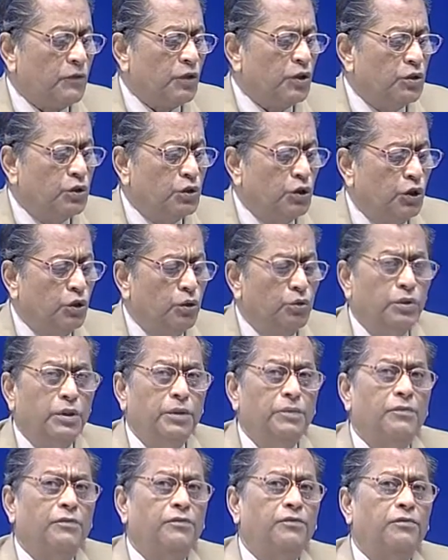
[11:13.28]
So,
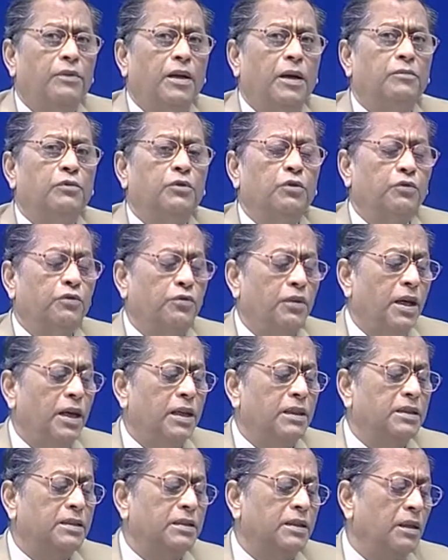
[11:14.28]
we have to
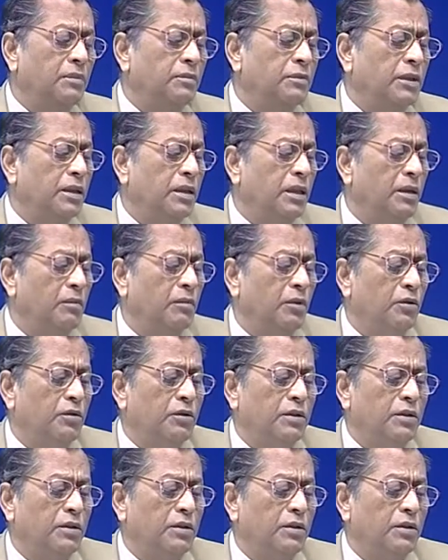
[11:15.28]
find something about